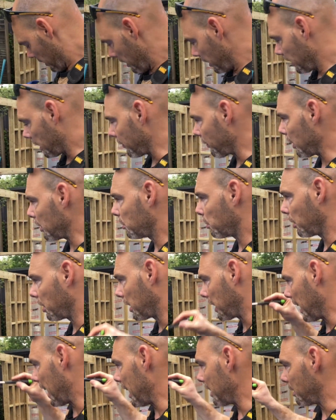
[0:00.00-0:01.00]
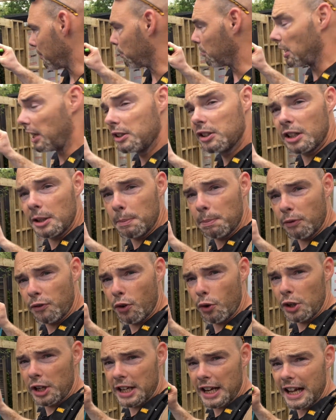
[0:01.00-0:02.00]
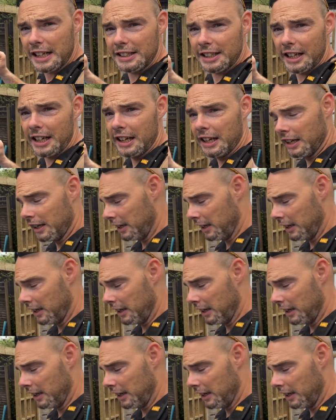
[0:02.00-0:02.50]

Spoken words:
give each one a gander potentially before you cut it,